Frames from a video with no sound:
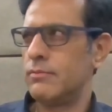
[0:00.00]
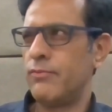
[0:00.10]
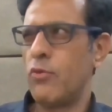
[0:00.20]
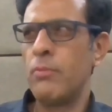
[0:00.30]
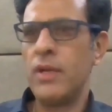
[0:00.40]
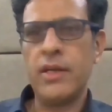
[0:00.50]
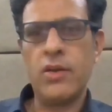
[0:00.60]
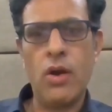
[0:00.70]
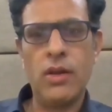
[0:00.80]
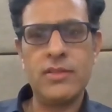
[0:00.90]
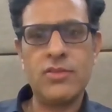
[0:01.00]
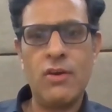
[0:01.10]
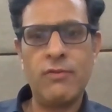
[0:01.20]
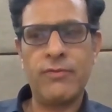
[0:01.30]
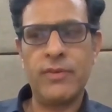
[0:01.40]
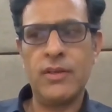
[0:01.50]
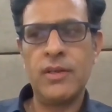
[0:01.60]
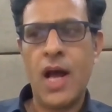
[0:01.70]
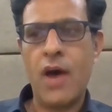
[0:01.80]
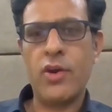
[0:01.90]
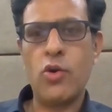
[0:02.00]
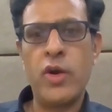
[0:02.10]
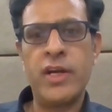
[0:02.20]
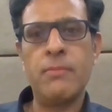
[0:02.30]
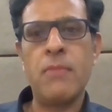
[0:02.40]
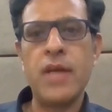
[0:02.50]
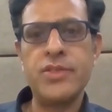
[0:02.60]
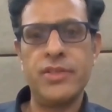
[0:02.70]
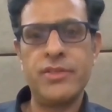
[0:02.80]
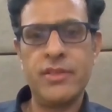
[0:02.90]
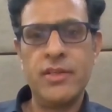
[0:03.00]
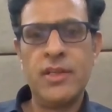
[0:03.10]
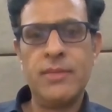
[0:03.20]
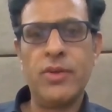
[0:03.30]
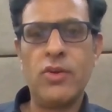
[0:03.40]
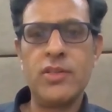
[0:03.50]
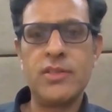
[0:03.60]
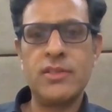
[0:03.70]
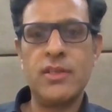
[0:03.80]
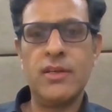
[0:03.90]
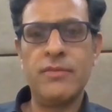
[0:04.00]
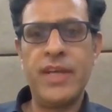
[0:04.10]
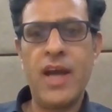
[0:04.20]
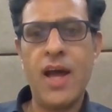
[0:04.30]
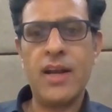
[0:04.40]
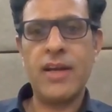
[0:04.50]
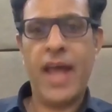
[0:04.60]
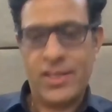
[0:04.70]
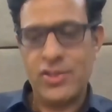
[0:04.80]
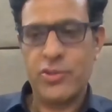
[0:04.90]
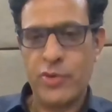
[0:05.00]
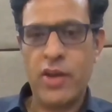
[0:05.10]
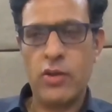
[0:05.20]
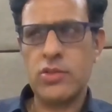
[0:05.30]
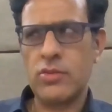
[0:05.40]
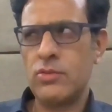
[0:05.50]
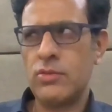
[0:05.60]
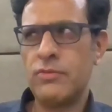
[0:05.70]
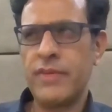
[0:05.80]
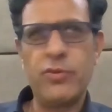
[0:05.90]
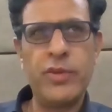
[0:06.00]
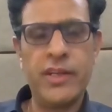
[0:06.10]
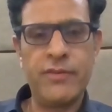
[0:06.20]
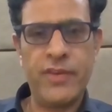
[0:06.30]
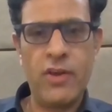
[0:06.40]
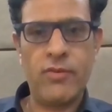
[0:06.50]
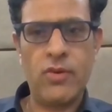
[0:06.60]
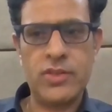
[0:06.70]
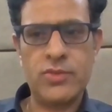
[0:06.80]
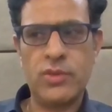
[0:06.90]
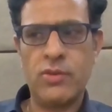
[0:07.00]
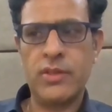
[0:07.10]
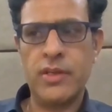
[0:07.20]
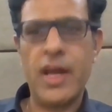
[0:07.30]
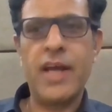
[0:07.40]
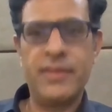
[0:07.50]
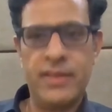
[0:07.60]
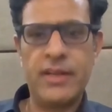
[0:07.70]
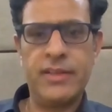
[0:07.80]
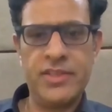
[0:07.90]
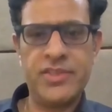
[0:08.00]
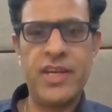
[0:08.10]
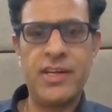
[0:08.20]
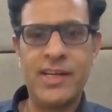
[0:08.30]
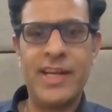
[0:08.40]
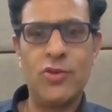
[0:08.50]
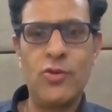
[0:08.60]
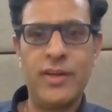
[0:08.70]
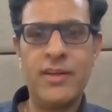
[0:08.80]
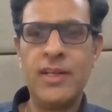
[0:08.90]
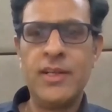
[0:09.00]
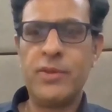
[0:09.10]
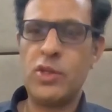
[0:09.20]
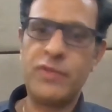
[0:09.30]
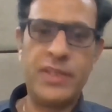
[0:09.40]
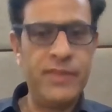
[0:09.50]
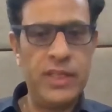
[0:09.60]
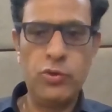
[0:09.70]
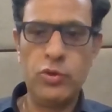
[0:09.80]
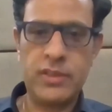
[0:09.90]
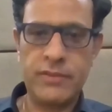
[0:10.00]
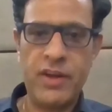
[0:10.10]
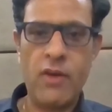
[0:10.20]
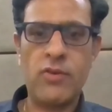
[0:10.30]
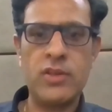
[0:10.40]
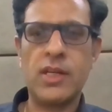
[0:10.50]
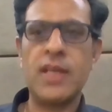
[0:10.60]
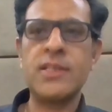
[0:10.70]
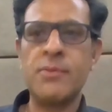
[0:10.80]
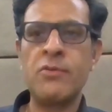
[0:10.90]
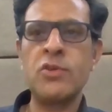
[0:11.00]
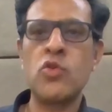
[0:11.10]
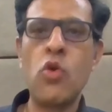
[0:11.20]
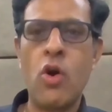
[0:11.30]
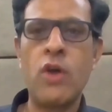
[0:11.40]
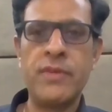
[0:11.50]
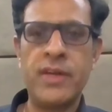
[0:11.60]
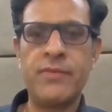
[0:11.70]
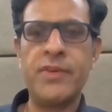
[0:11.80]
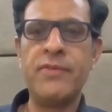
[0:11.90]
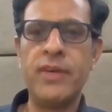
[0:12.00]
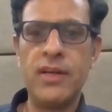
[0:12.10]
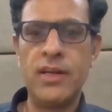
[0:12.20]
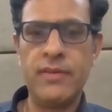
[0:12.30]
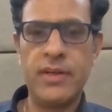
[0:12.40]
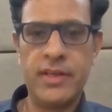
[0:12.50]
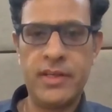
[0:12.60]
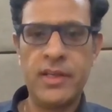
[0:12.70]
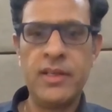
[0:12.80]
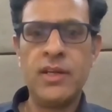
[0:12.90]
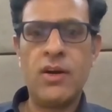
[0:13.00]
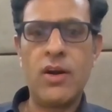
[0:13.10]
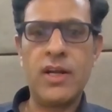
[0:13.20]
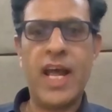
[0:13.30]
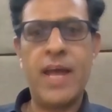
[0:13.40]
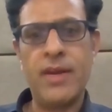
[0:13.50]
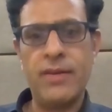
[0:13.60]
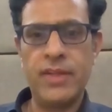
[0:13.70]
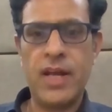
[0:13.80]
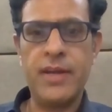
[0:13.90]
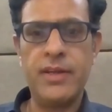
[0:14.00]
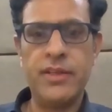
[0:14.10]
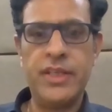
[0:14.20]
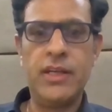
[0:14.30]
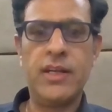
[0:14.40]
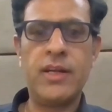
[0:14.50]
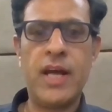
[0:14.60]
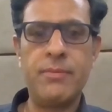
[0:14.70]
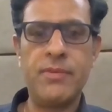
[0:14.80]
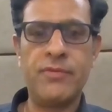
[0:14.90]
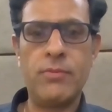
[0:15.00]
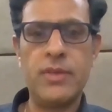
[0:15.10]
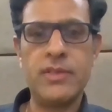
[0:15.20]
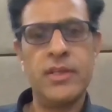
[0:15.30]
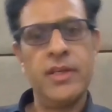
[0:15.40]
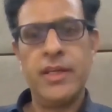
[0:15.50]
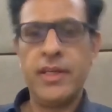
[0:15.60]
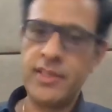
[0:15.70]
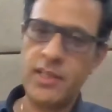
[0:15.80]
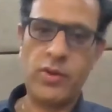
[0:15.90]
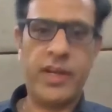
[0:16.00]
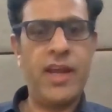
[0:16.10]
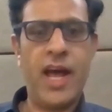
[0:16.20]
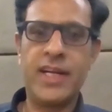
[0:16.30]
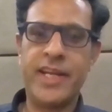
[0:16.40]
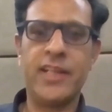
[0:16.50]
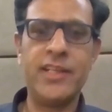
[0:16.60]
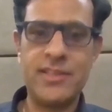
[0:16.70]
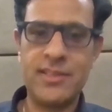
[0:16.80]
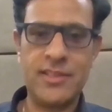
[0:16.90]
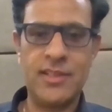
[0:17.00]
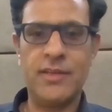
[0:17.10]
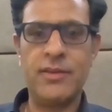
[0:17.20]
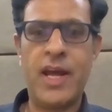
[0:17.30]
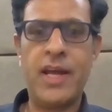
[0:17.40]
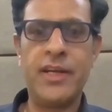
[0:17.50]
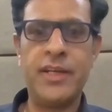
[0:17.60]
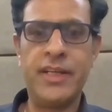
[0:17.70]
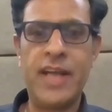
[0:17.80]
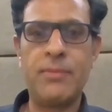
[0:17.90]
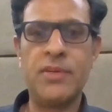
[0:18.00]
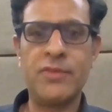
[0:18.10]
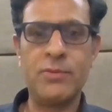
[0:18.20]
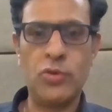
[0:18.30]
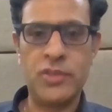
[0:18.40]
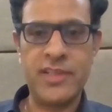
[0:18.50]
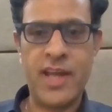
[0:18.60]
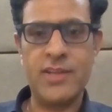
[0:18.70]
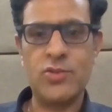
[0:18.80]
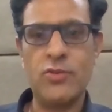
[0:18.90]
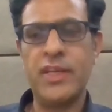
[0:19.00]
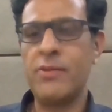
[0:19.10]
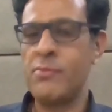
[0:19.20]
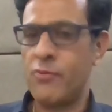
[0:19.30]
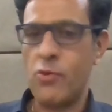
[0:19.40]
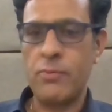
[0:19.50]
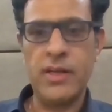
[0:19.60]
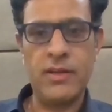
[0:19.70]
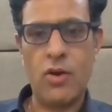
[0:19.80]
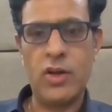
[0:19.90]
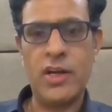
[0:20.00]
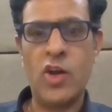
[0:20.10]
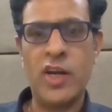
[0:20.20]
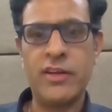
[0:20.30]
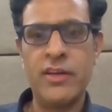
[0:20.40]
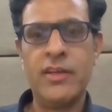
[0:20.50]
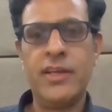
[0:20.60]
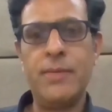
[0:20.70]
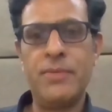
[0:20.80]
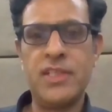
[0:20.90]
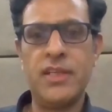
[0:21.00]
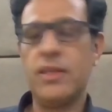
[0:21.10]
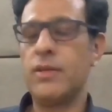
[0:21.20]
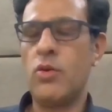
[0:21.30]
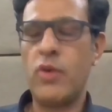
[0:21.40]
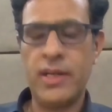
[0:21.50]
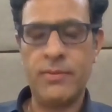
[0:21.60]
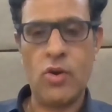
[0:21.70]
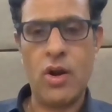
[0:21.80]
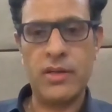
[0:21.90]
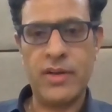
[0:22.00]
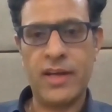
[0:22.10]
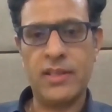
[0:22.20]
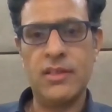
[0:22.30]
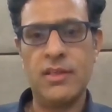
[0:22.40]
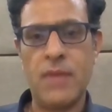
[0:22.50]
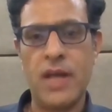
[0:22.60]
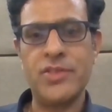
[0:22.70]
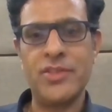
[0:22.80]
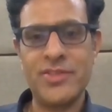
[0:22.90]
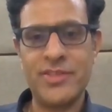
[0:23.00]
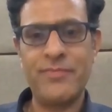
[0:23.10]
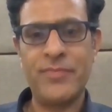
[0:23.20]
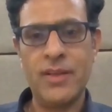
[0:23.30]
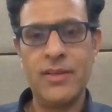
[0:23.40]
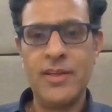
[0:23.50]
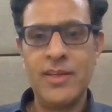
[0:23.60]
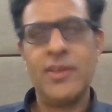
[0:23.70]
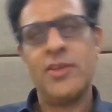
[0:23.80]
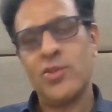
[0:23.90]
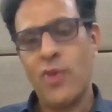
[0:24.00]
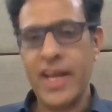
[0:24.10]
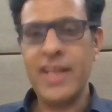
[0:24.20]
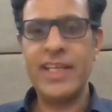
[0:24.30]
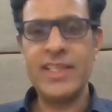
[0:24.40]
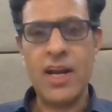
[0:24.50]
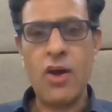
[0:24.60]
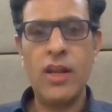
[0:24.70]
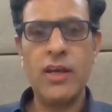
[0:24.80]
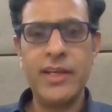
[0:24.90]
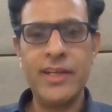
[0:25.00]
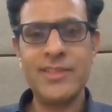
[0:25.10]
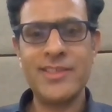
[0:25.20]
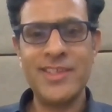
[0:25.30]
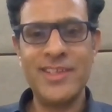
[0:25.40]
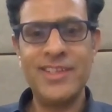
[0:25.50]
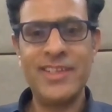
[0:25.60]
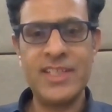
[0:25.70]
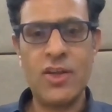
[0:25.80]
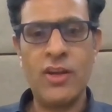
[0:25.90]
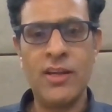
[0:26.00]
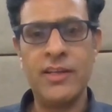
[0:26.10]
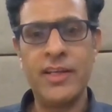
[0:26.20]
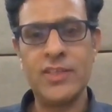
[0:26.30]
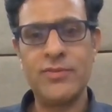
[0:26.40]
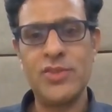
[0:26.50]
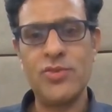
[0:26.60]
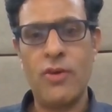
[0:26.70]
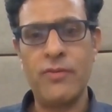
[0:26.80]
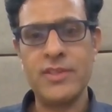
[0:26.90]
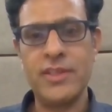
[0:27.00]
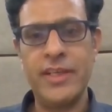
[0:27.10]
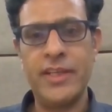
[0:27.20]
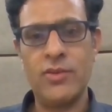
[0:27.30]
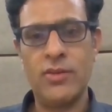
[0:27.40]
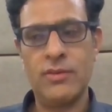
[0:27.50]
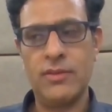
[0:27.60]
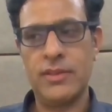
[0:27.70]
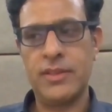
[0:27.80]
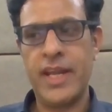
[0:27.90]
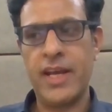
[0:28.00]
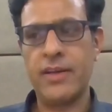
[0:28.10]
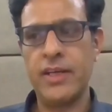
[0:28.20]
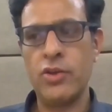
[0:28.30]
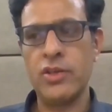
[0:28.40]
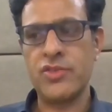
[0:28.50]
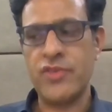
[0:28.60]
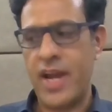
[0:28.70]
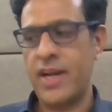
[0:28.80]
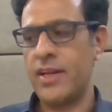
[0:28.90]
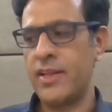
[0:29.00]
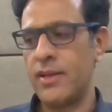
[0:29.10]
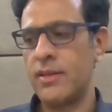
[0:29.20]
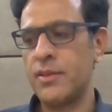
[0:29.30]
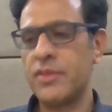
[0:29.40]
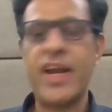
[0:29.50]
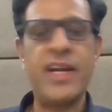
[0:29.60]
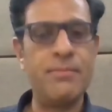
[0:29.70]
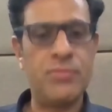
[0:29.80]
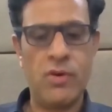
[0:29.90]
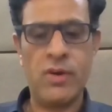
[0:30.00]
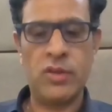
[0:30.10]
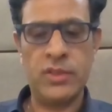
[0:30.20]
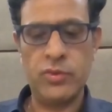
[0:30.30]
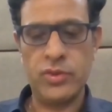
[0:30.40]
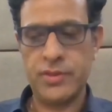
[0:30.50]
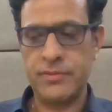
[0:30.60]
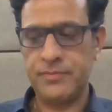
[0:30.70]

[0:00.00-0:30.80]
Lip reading: $4 million of our O&M margins because we are actually today also we are doing it free of cost. 2030 this year it will get over because we will do it free of cost. The customer was so confident we will deliver it on time and with high yield and high performance. He said, "Okay, I take this." He grabbed it with both his hands. So we gave him a $4 million EPC O&M contract margins. So again, these are learnings. These are all learnings which you obviously, take in your stride and then try and improve on those.